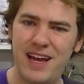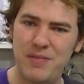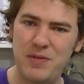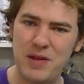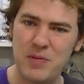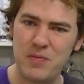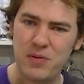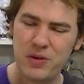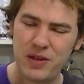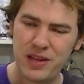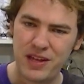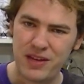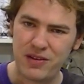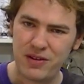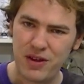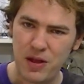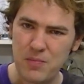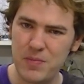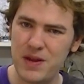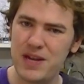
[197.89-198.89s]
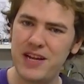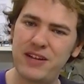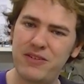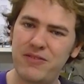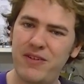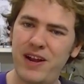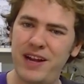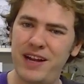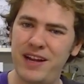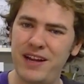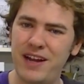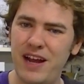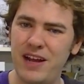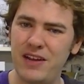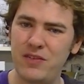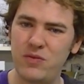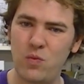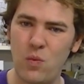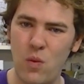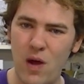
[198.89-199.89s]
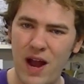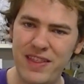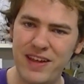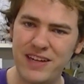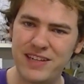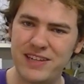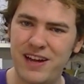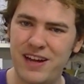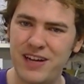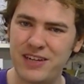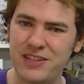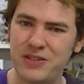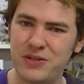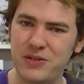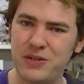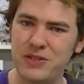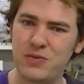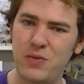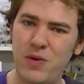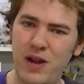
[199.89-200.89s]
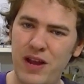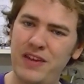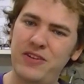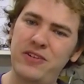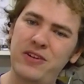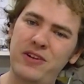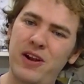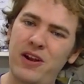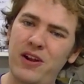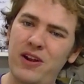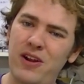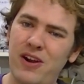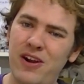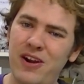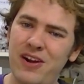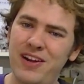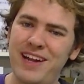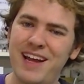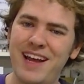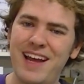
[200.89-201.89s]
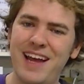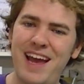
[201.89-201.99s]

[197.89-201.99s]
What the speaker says: people can immediately recognize why they talked to us, why they took our card,